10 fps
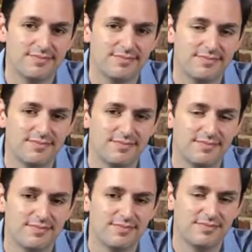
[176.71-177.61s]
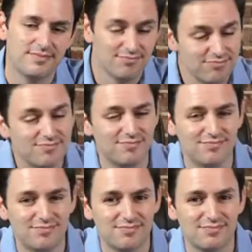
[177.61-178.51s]

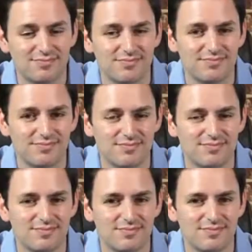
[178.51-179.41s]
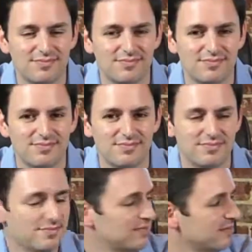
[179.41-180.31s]

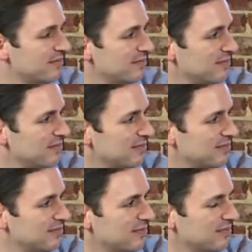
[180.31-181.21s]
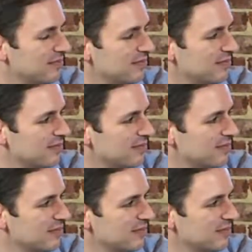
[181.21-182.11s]

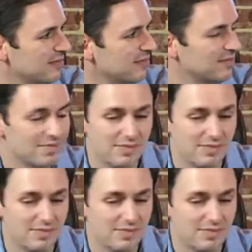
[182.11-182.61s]
No words are spoken by the person on screen.